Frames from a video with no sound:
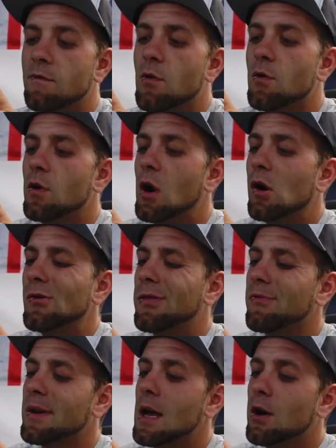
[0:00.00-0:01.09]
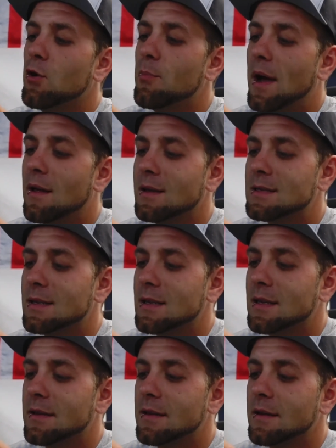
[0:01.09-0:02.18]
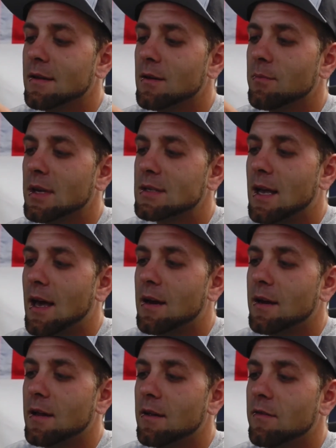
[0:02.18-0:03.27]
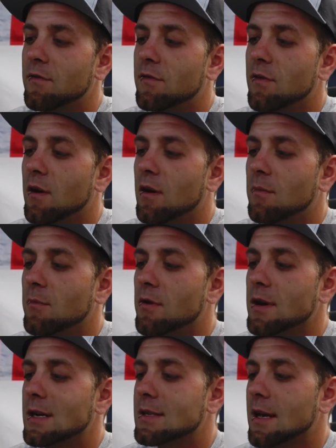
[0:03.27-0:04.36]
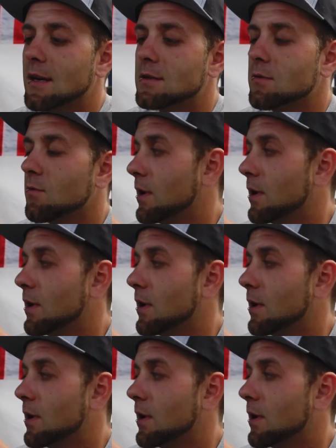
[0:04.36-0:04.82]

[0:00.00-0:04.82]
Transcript: 4030 Balancing Clear Mix Additive from Createx